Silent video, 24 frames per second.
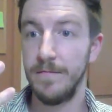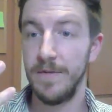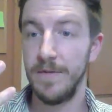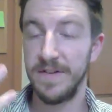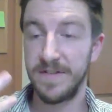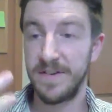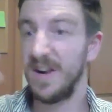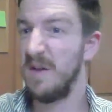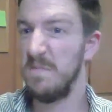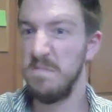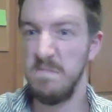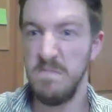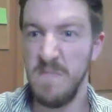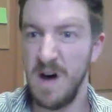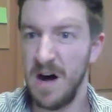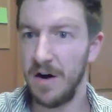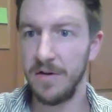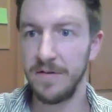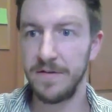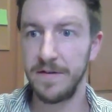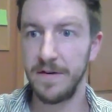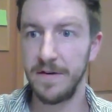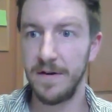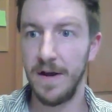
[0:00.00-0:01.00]
to
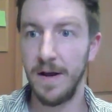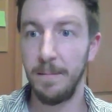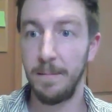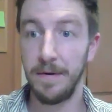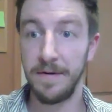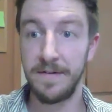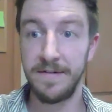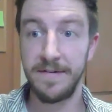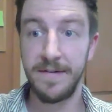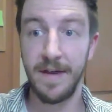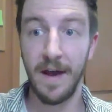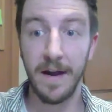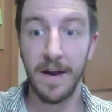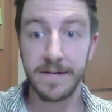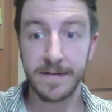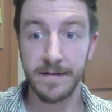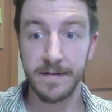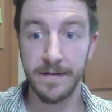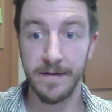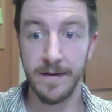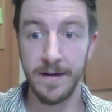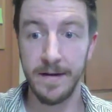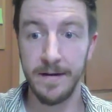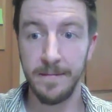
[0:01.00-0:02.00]
melt and
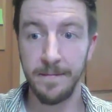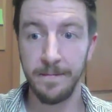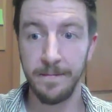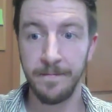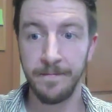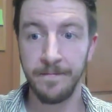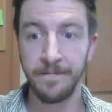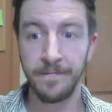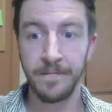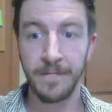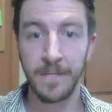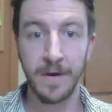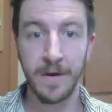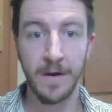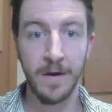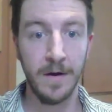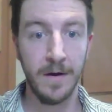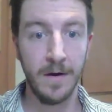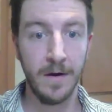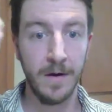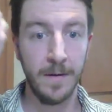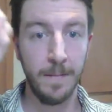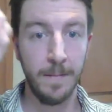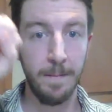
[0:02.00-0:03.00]
potentially
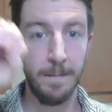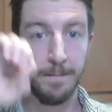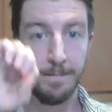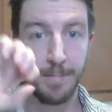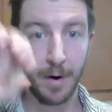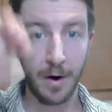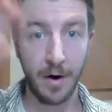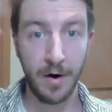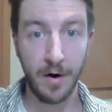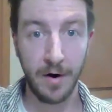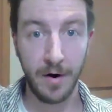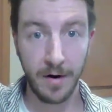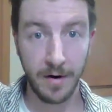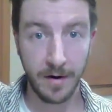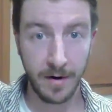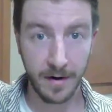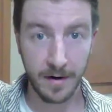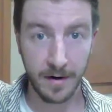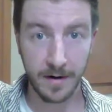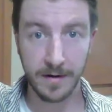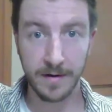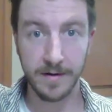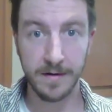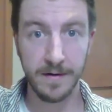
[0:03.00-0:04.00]

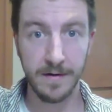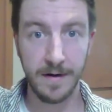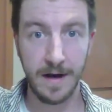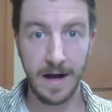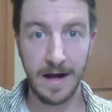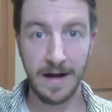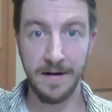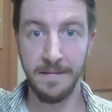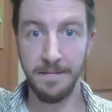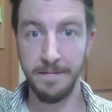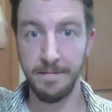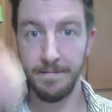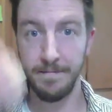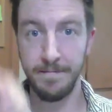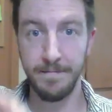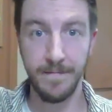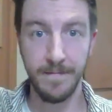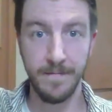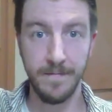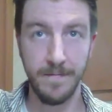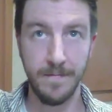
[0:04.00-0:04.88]
burn and